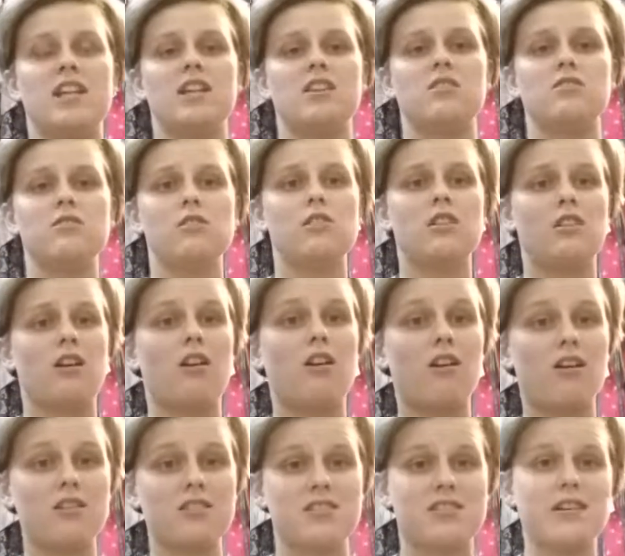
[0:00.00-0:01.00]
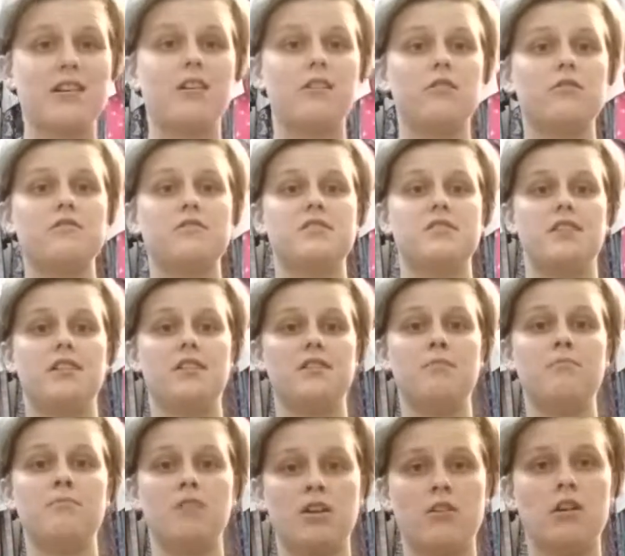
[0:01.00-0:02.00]
need to look at ourselves in the
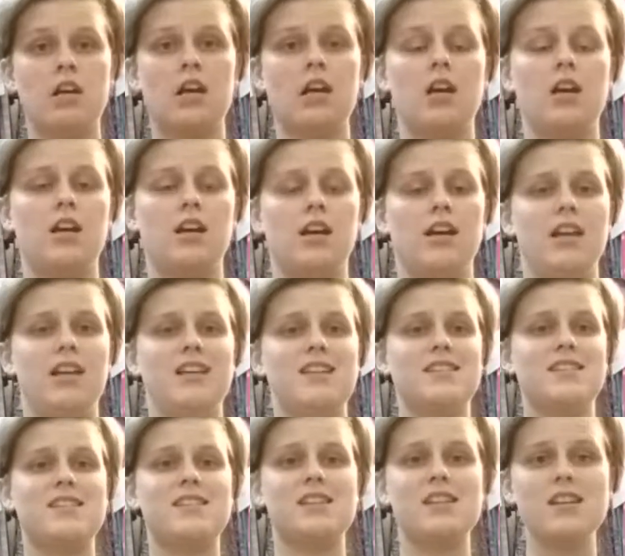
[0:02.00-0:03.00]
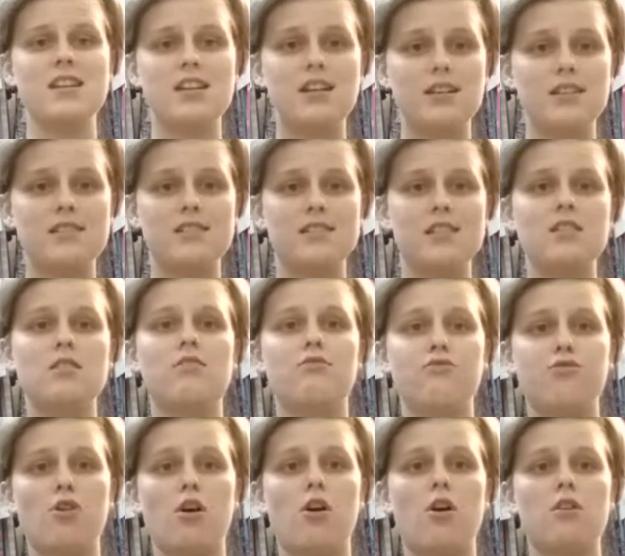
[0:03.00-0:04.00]
mirror and see the
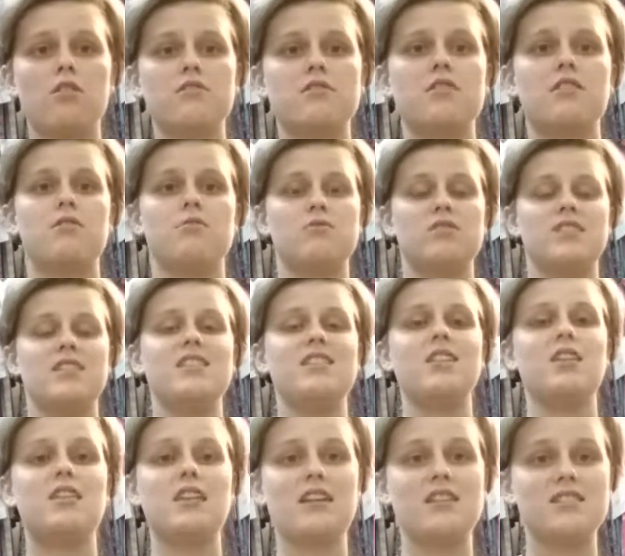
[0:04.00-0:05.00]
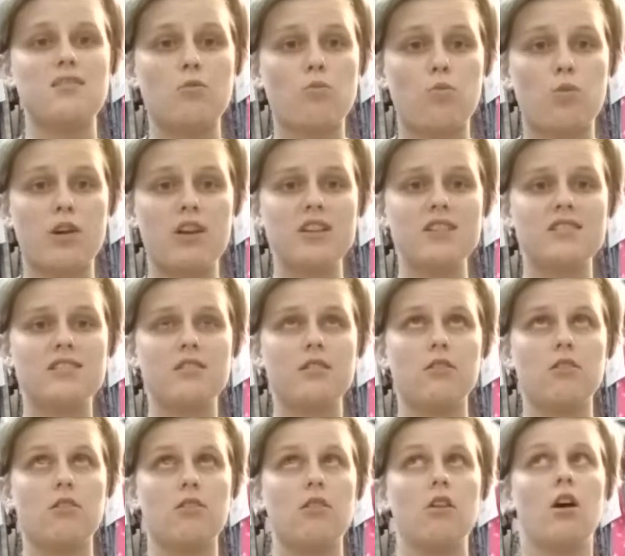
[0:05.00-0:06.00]
flaws, see the things that we
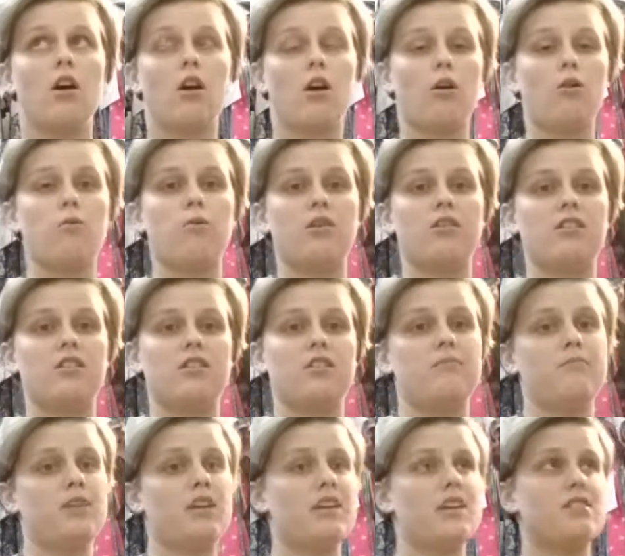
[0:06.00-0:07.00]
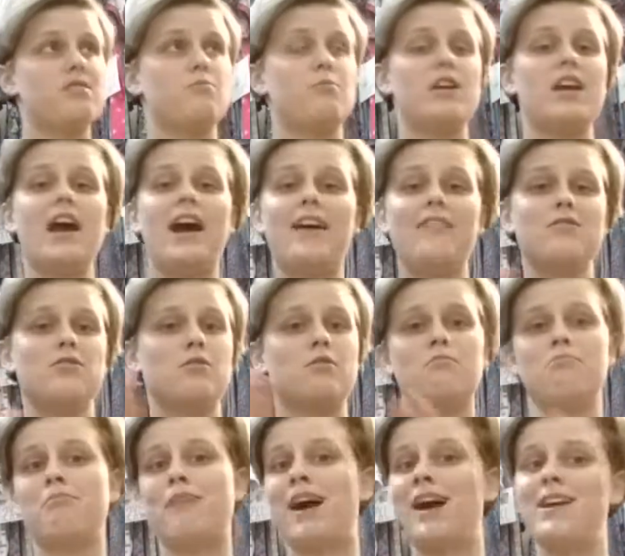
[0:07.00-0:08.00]
still are working in, because we have to
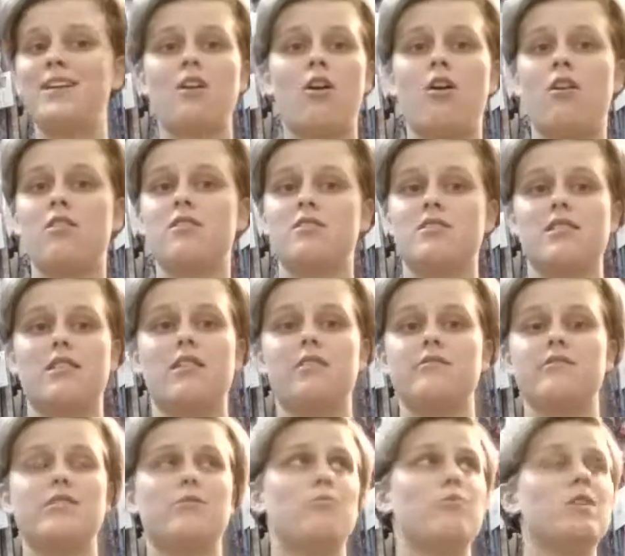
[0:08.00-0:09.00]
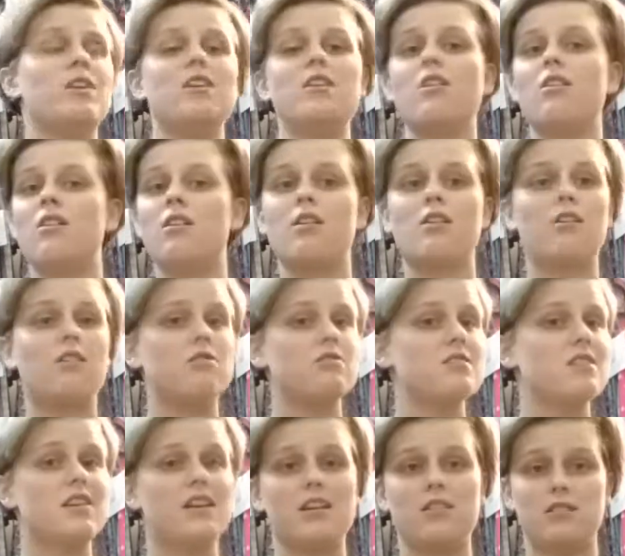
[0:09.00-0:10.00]
remind ourselves that we aren't
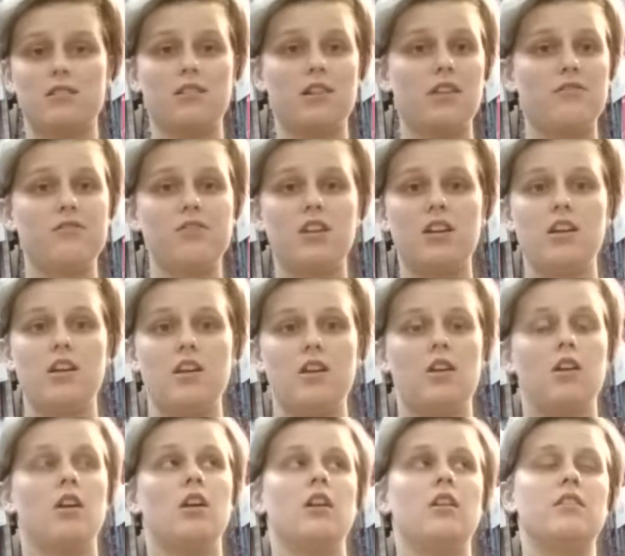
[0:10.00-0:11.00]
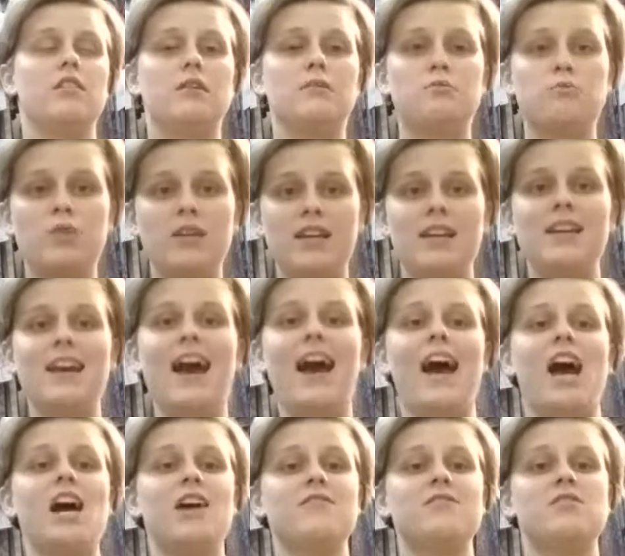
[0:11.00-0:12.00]
altogether lovely, that we
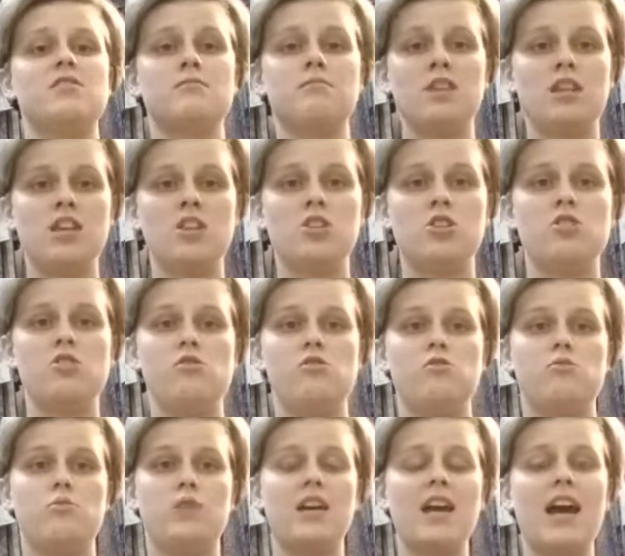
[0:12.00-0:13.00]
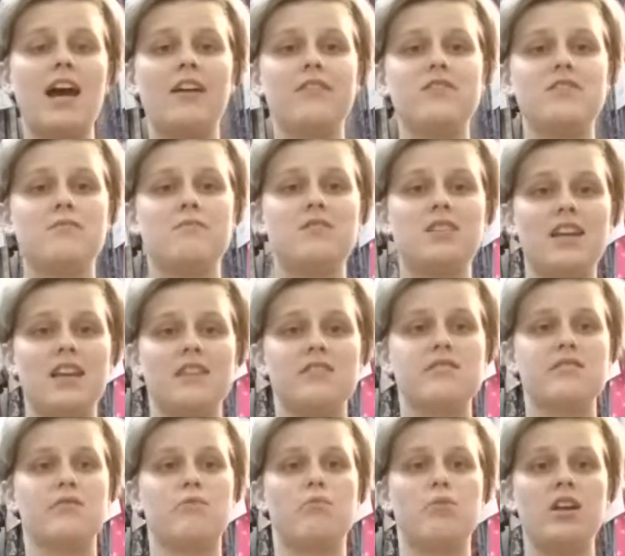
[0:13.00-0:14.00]
have some issues, we have some things
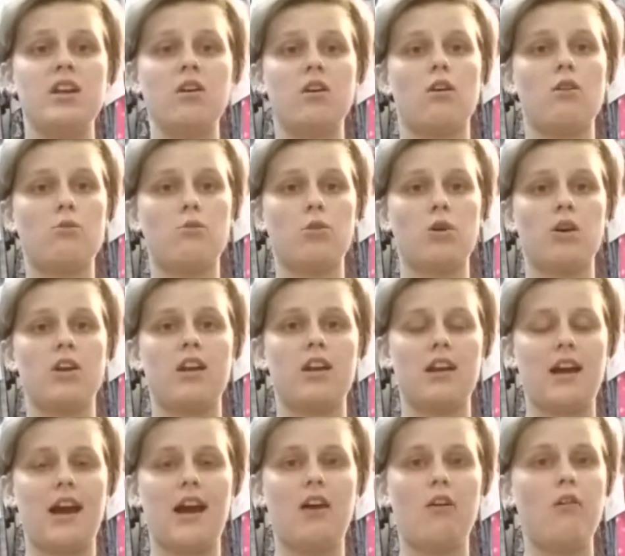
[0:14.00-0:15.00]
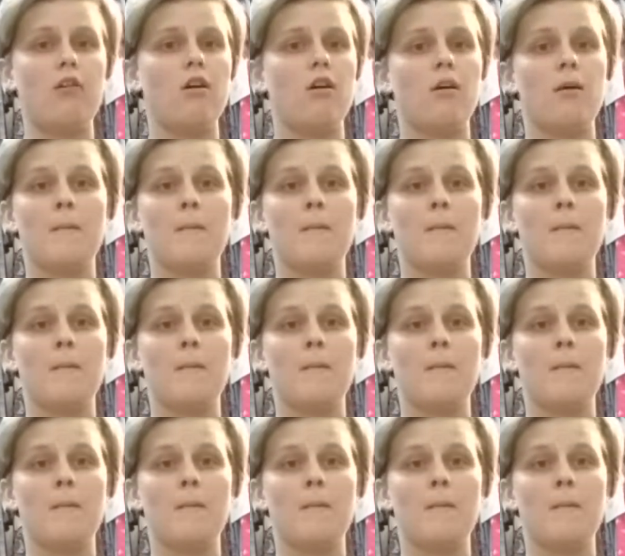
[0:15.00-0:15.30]
that we are working out,